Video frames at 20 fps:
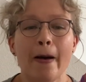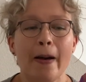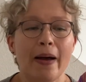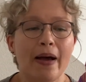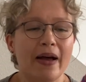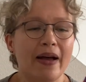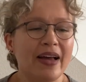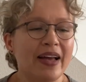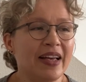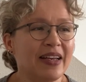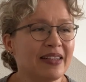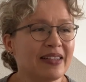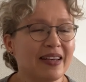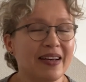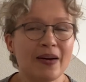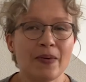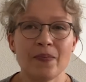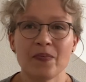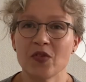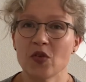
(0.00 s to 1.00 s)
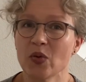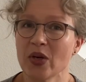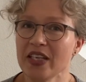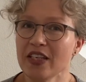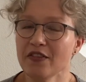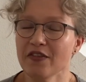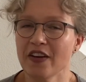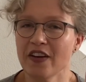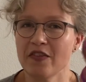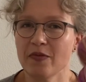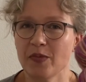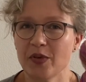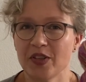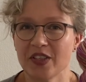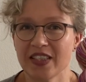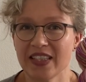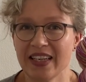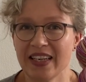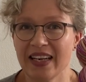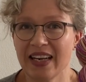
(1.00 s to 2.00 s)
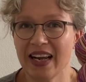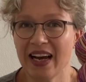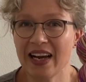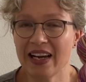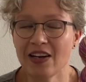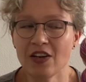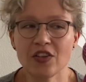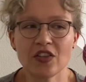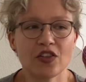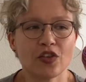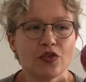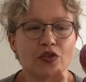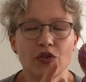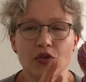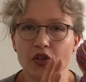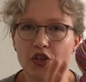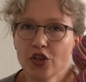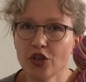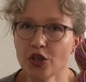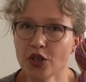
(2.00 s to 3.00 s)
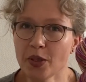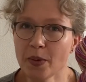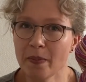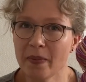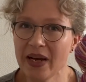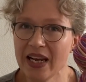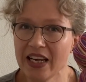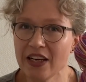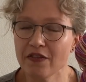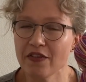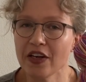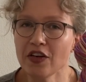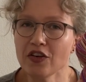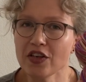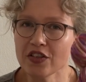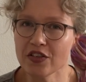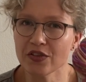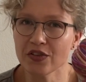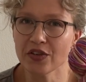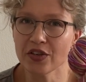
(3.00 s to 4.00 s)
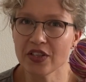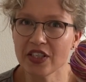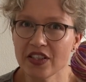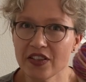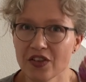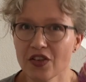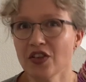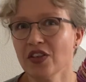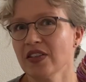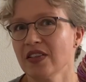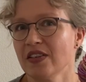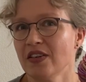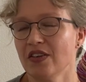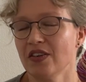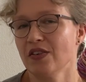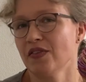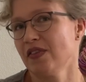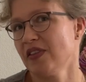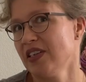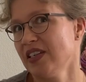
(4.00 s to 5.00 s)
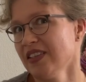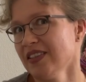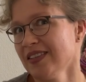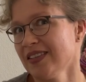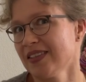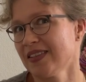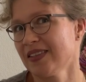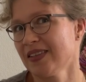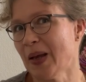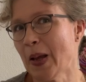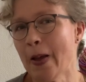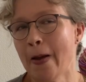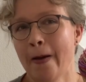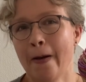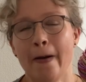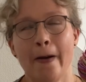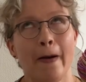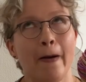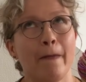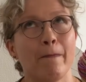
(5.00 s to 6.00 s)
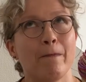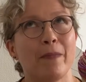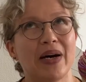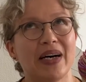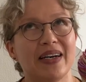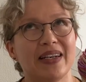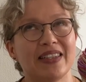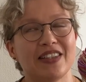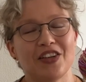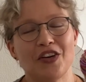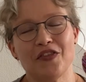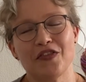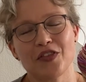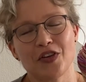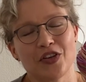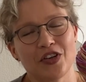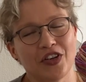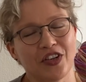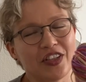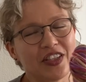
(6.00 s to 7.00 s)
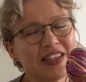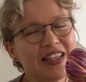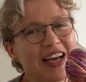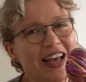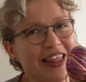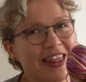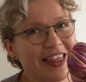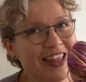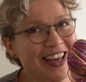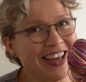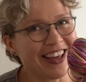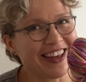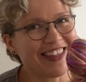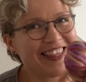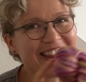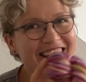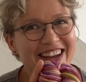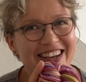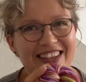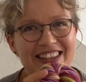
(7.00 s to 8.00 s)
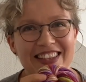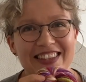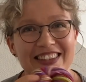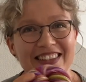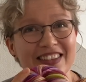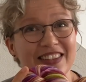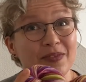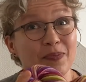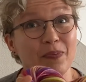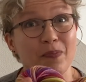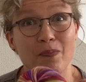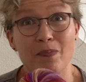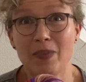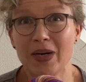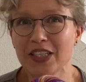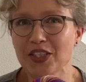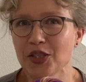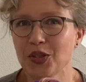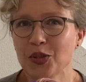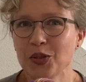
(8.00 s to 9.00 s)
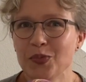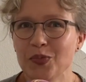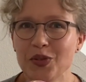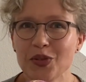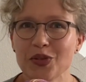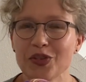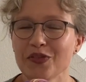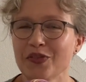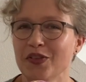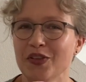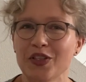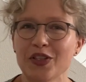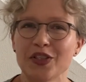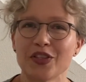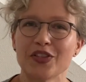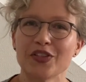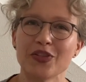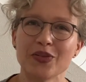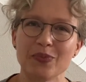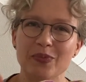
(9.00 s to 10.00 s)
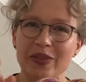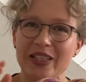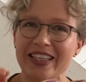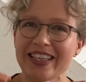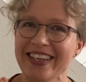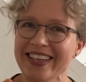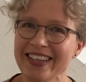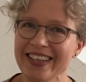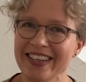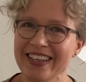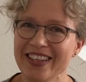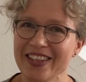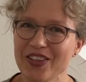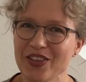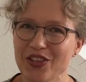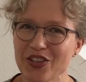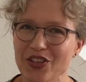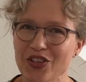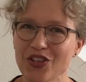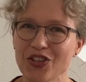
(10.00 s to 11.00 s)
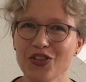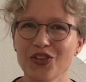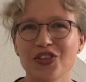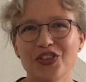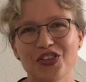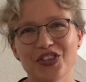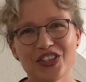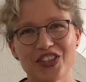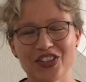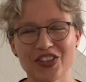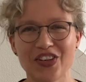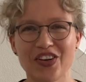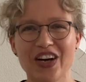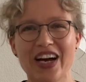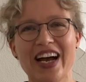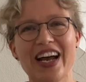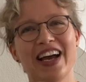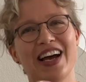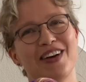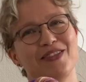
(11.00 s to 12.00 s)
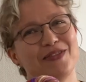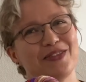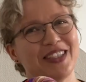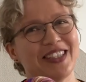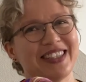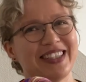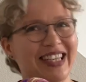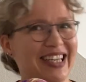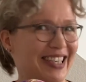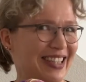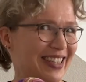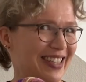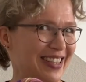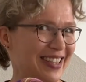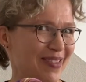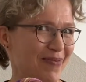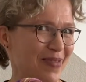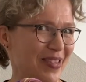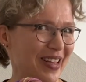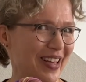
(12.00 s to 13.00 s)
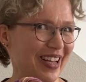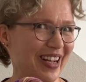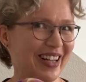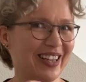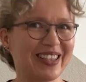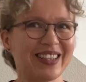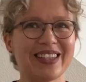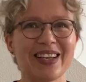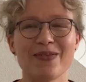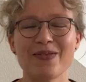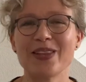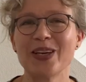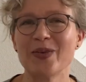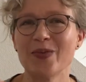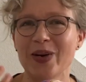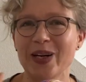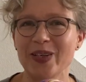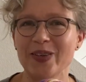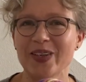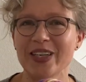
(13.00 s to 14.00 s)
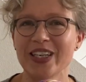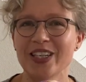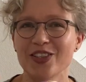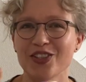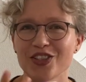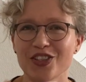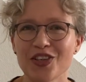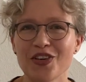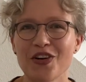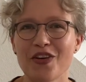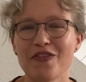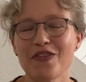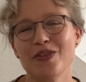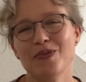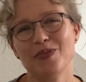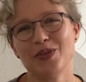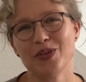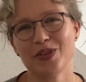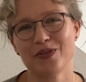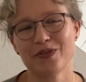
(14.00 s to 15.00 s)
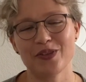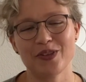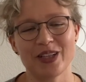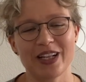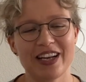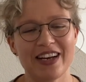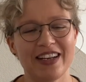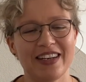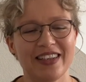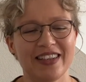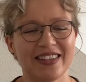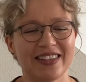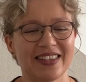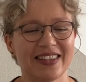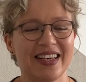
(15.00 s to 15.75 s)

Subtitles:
and 25% nylon, so you could make very sturdy socks out of this. But of course, I think that this is much too beautiful to be hidden in your shoes, so I have designed something else, something where you can show off the beautiful colors,